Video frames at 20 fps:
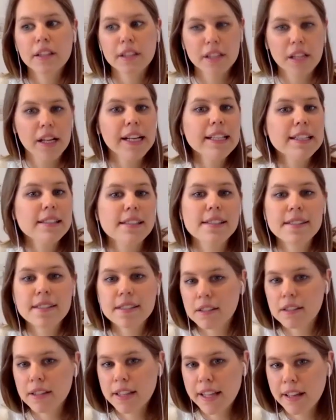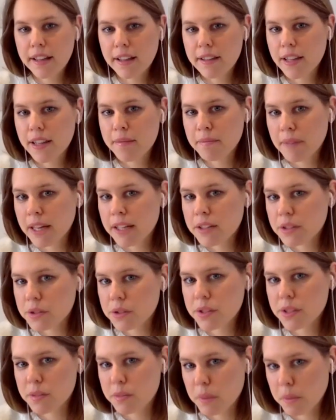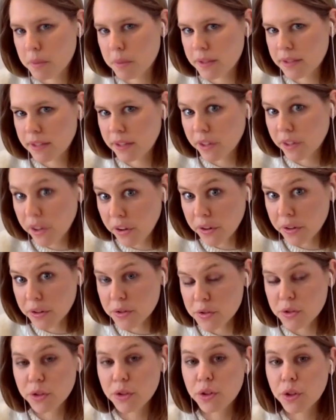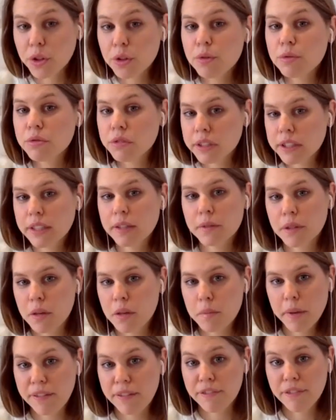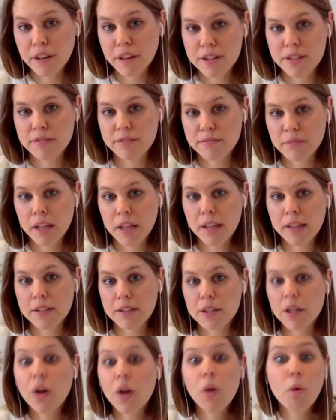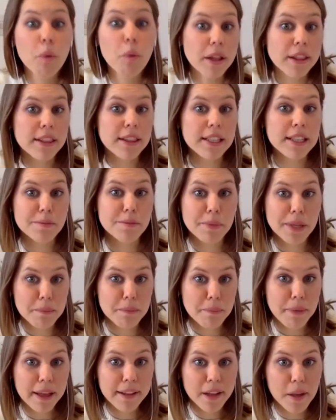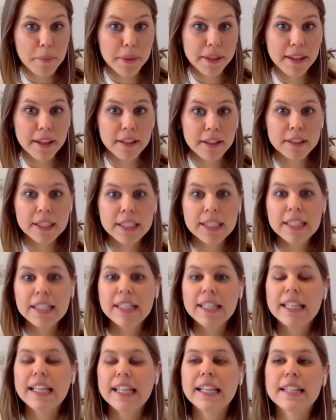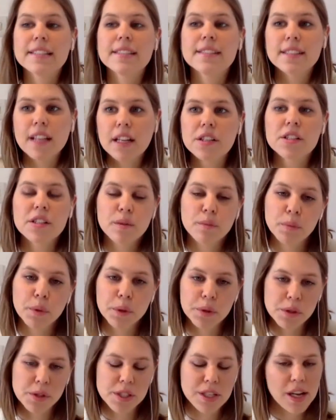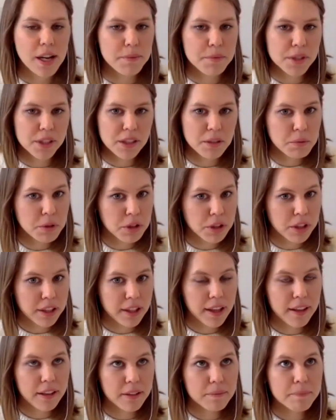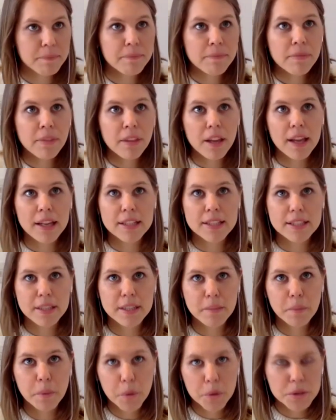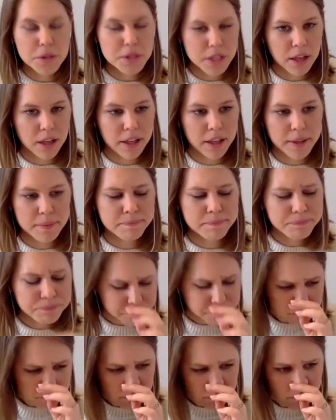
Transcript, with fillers: The clients are still there, they might not just be pressing go. So you really want to be front of mind when things pick back up again. It is such an important time to communicate, and it's an important time